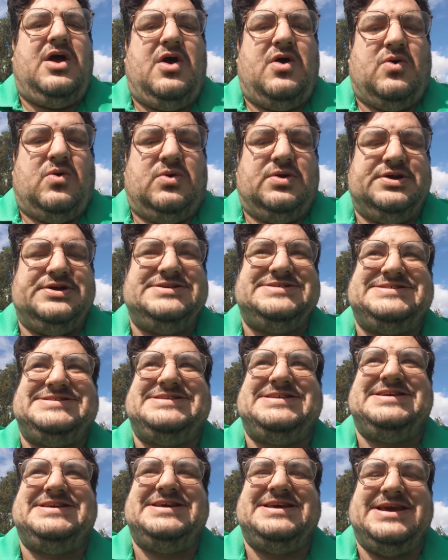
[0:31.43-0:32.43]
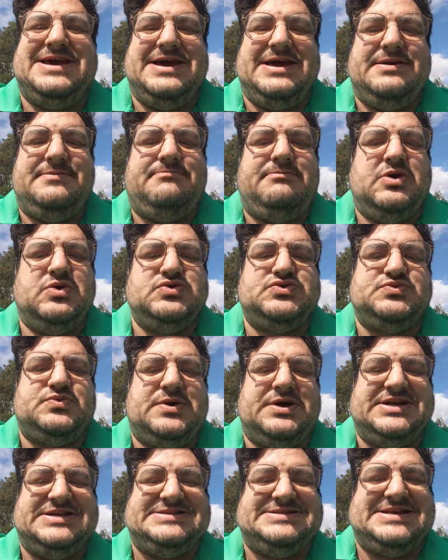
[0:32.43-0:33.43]
oldest and most
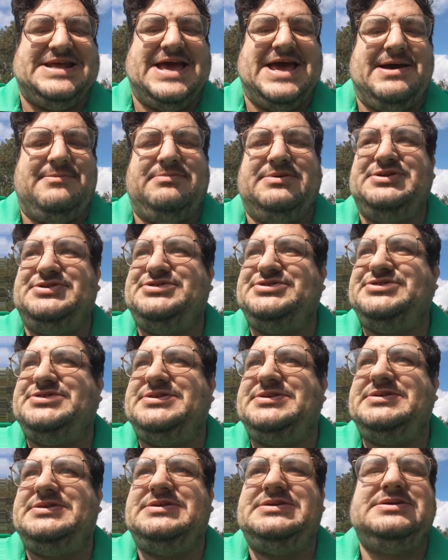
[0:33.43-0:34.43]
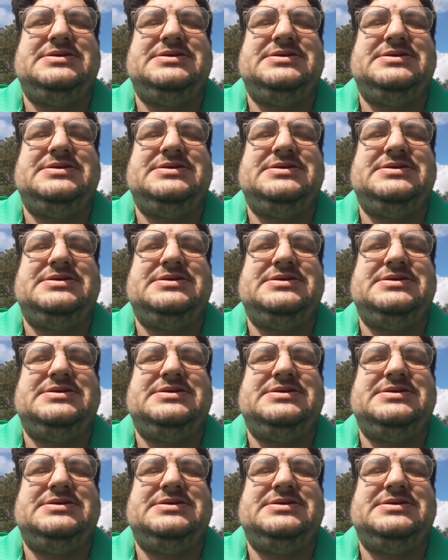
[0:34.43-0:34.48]
well-established